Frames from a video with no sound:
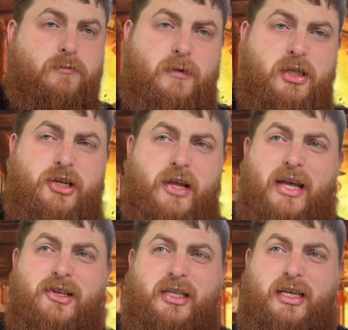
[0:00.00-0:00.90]
So
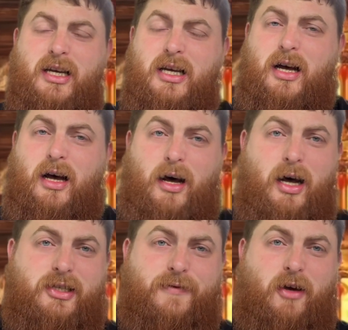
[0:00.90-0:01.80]
that's the
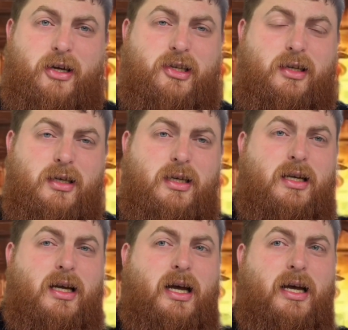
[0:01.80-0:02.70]
Artificer,
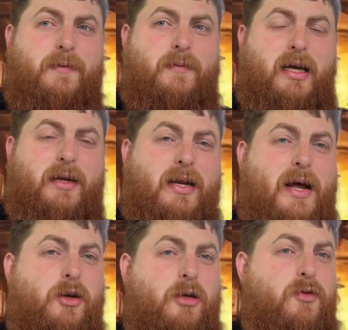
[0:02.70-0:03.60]
and now
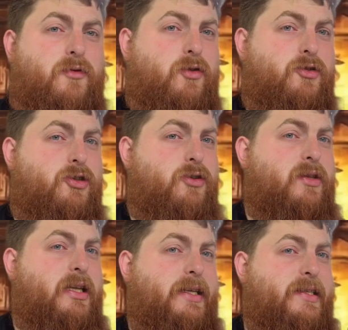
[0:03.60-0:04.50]
we're going to move on to
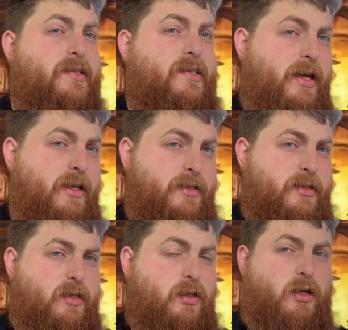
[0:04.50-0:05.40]
the second
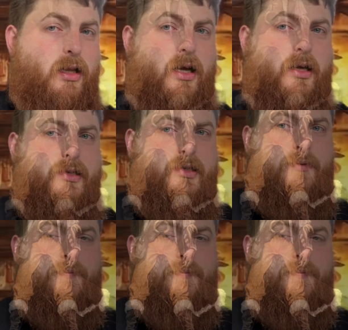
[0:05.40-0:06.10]
class.